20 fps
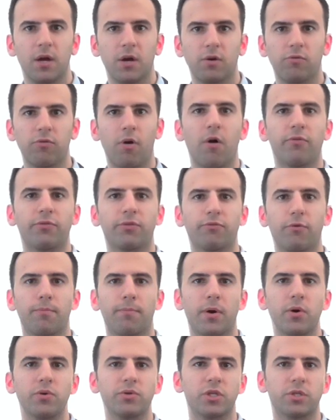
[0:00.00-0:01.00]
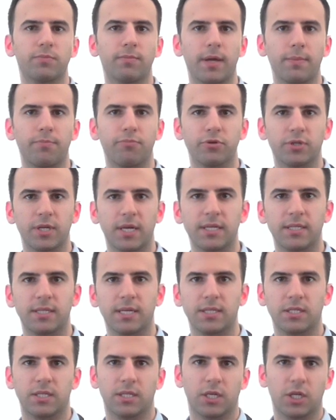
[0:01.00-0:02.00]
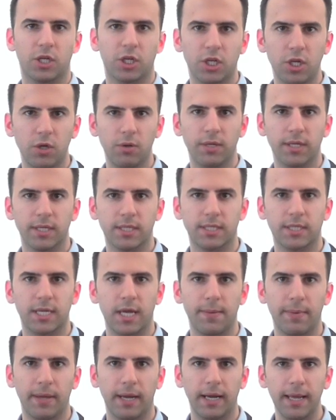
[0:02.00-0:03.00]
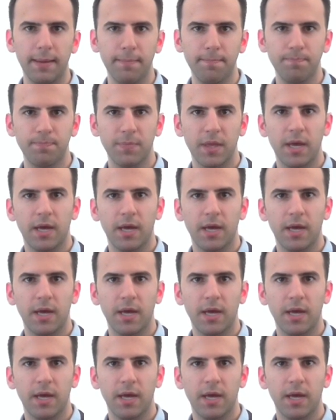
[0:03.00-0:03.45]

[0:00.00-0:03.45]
Graft thrombosis may present as an acutely ischemic limb.